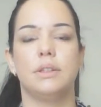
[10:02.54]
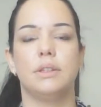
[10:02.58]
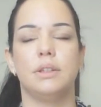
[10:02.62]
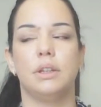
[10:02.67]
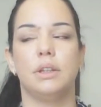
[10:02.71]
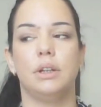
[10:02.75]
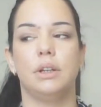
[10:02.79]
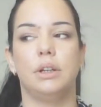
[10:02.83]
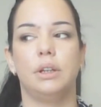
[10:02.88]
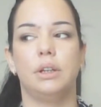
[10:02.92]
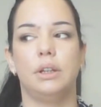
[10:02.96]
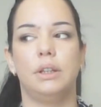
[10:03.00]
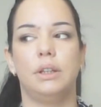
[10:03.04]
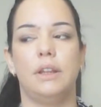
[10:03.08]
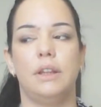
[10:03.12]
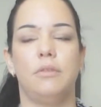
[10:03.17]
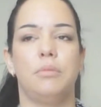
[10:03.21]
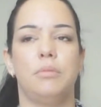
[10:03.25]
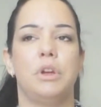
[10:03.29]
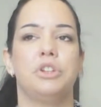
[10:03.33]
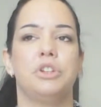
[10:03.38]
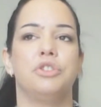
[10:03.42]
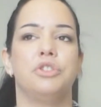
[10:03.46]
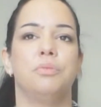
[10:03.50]
They've
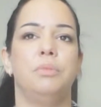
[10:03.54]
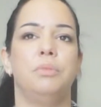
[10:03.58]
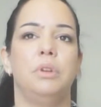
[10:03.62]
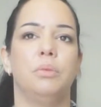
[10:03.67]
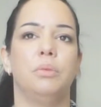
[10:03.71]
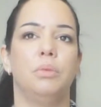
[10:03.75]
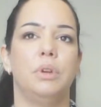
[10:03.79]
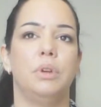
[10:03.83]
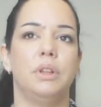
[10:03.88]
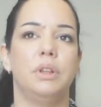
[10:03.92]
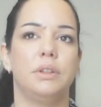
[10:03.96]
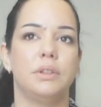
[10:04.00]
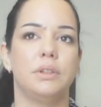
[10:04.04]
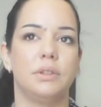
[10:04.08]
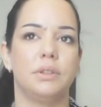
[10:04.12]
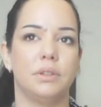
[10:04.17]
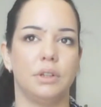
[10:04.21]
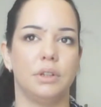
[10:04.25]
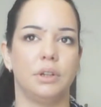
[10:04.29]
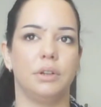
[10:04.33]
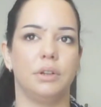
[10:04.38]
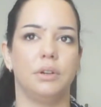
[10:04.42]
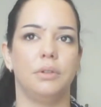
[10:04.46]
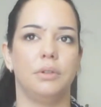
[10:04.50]
matched me with
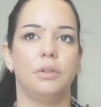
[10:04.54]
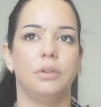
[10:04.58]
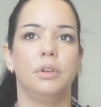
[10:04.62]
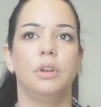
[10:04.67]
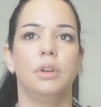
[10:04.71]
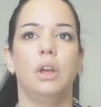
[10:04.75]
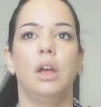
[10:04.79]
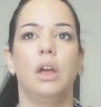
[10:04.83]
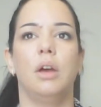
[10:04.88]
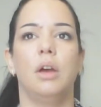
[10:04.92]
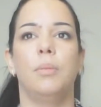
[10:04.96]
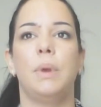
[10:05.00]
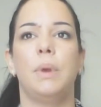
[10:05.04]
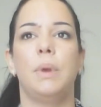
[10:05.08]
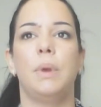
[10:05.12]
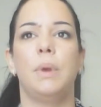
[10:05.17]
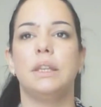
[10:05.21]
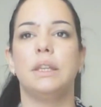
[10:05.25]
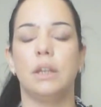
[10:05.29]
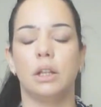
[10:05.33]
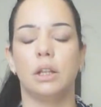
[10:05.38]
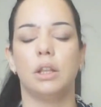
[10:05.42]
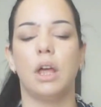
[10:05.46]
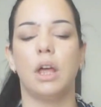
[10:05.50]

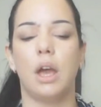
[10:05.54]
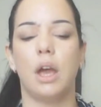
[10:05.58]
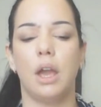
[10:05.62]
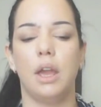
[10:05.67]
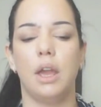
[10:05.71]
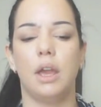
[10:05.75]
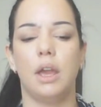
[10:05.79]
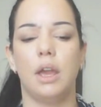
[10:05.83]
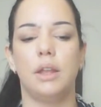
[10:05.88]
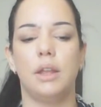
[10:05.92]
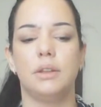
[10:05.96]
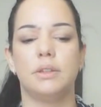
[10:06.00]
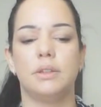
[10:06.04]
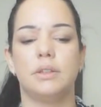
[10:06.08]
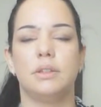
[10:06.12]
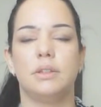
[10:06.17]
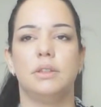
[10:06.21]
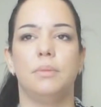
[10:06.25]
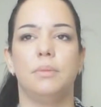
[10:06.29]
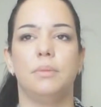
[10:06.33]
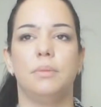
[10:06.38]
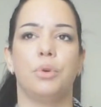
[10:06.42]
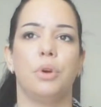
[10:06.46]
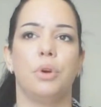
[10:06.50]
amazing clients.
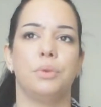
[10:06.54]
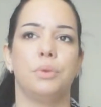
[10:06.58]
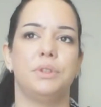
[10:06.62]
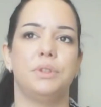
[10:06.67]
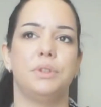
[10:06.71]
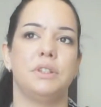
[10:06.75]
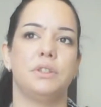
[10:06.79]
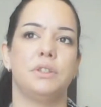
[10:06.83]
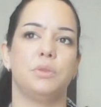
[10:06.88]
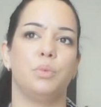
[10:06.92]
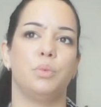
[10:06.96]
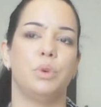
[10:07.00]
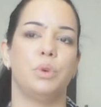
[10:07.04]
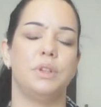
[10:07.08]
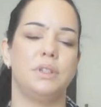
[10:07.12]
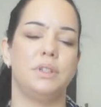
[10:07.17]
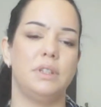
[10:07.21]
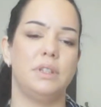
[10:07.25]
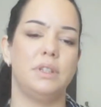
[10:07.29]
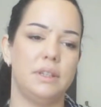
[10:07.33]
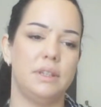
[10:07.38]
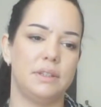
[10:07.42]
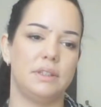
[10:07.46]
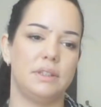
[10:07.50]
The process was
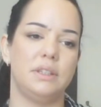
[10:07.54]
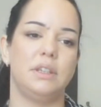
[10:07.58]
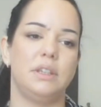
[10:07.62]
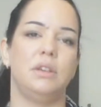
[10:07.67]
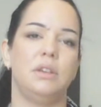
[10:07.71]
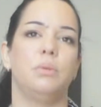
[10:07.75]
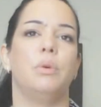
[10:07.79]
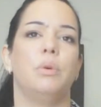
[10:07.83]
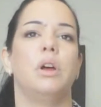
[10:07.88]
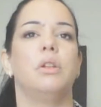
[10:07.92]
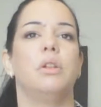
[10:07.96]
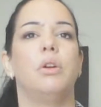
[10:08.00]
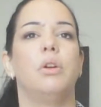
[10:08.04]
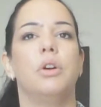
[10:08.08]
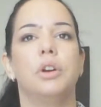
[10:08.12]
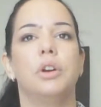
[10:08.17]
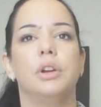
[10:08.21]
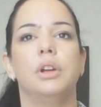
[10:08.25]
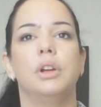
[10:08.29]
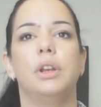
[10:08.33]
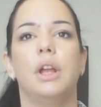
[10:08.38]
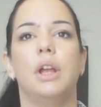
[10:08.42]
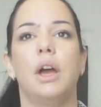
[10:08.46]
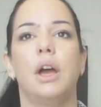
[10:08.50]
easy, well
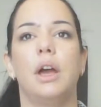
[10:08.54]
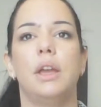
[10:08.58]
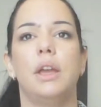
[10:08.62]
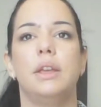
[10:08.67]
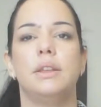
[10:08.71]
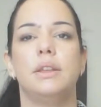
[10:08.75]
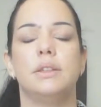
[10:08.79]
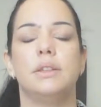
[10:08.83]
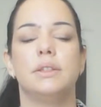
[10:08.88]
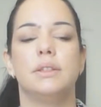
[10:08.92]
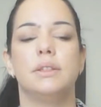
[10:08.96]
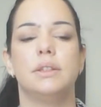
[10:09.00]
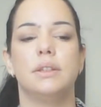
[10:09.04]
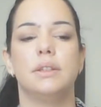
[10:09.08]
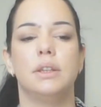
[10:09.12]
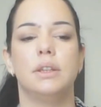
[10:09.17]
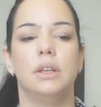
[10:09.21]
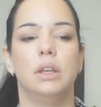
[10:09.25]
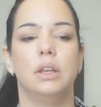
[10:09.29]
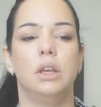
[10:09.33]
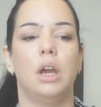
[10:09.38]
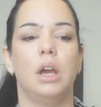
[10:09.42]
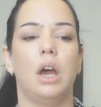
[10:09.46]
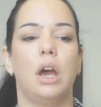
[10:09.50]
organized.
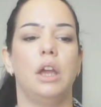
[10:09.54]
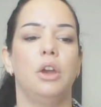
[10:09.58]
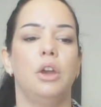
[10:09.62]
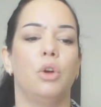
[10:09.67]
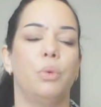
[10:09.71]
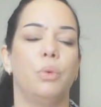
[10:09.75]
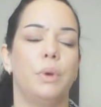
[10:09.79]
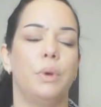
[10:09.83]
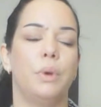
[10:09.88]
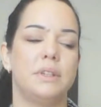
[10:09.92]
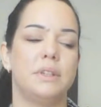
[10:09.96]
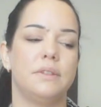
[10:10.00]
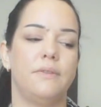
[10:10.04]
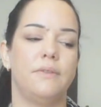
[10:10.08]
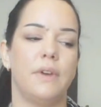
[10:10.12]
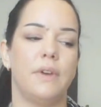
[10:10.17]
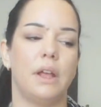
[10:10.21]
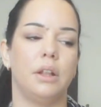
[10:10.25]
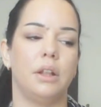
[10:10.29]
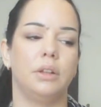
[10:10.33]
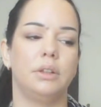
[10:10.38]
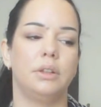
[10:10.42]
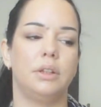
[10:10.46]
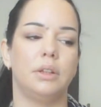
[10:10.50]
I always
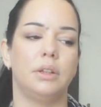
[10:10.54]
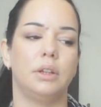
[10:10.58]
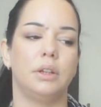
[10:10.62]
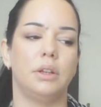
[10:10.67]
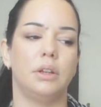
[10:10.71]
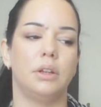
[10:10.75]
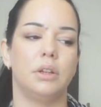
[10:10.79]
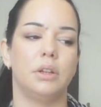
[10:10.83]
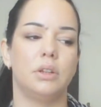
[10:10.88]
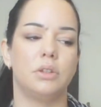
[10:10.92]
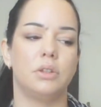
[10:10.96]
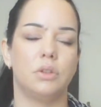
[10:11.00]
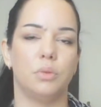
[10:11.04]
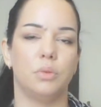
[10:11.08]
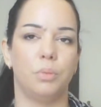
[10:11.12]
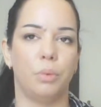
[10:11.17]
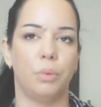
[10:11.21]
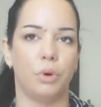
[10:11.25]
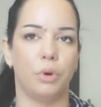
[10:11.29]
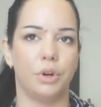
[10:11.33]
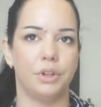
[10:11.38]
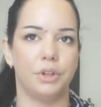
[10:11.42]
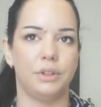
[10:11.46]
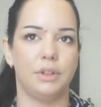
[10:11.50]
felt
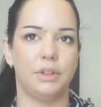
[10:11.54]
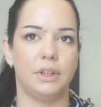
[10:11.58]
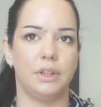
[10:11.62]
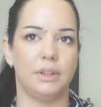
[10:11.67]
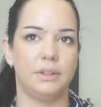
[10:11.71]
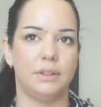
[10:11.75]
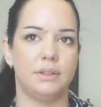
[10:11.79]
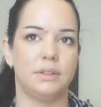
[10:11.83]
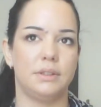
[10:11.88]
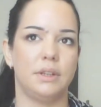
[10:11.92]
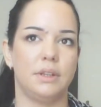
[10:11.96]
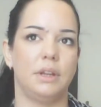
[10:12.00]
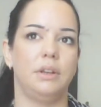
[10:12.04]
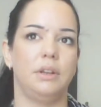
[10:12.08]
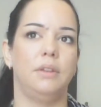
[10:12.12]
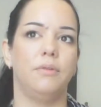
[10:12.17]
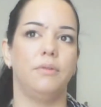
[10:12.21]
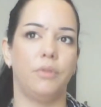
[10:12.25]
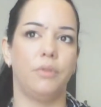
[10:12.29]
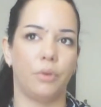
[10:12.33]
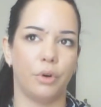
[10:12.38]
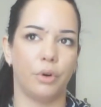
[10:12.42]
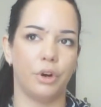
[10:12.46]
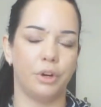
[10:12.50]
supported and
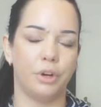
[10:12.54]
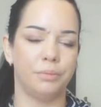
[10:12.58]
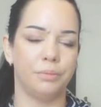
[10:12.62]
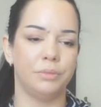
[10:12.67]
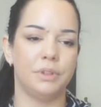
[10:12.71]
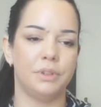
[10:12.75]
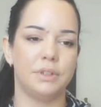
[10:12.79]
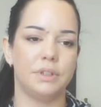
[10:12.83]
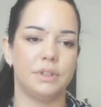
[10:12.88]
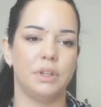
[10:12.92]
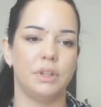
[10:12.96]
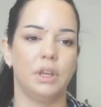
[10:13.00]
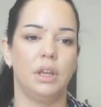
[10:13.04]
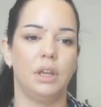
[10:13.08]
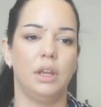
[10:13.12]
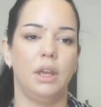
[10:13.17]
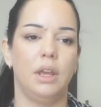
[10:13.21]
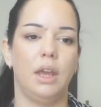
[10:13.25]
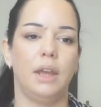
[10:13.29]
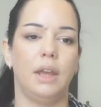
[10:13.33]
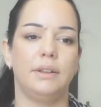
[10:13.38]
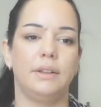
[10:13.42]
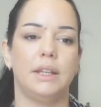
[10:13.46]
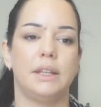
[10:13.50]
informed.
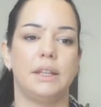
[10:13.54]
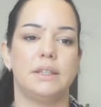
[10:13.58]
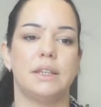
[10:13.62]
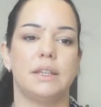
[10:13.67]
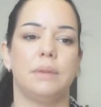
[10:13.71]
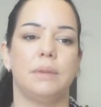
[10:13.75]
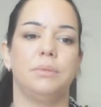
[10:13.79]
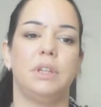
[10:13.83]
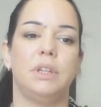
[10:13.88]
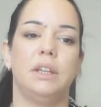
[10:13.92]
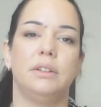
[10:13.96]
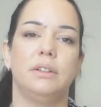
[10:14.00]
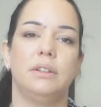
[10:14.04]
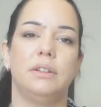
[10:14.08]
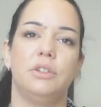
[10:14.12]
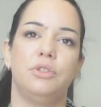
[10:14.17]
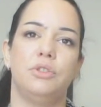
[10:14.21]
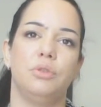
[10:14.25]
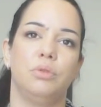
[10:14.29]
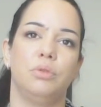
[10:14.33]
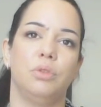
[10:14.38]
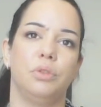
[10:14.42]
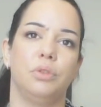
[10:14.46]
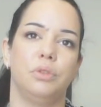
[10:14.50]
And that's something that
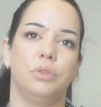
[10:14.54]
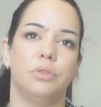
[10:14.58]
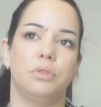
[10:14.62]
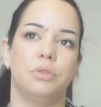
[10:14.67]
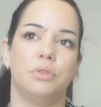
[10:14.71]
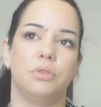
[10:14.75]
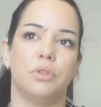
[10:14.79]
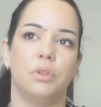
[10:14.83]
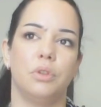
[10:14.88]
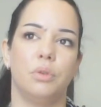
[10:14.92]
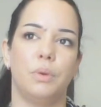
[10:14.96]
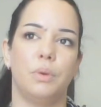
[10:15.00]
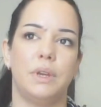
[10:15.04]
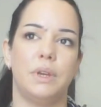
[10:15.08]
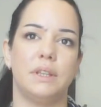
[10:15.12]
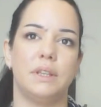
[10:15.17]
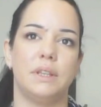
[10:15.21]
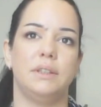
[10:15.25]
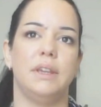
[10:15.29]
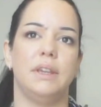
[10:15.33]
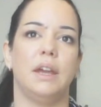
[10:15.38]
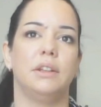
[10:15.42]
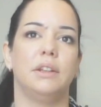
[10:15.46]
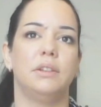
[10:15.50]
you don't always
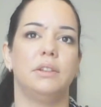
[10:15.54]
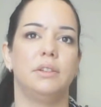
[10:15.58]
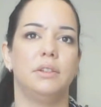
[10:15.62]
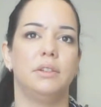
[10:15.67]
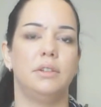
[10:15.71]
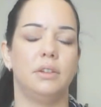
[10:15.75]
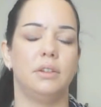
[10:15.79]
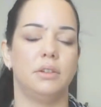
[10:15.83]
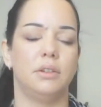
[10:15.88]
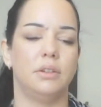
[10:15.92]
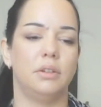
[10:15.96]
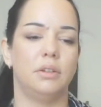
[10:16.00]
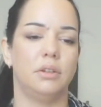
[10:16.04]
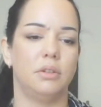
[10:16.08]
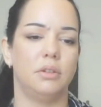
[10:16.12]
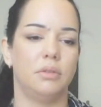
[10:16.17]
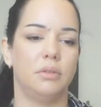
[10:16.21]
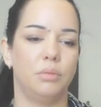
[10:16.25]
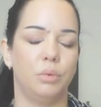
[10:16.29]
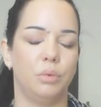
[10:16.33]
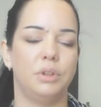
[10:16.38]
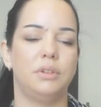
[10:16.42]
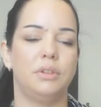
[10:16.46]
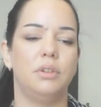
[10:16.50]
get
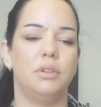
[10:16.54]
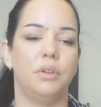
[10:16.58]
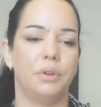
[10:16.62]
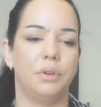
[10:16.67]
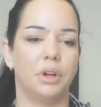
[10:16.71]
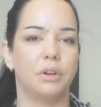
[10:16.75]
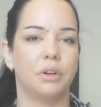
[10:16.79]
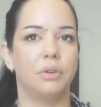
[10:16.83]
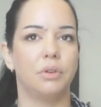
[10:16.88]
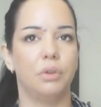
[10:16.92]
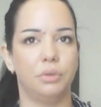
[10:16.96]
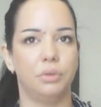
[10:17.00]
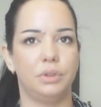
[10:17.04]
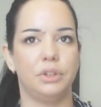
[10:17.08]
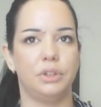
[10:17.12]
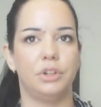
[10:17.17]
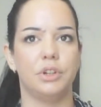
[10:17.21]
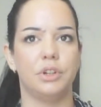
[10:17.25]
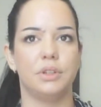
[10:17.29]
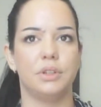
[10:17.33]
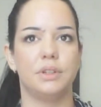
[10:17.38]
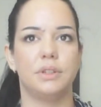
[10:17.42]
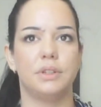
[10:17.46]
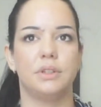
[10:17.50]
with the
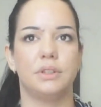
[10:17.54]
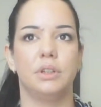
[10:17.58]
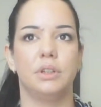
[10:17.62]
recruiters.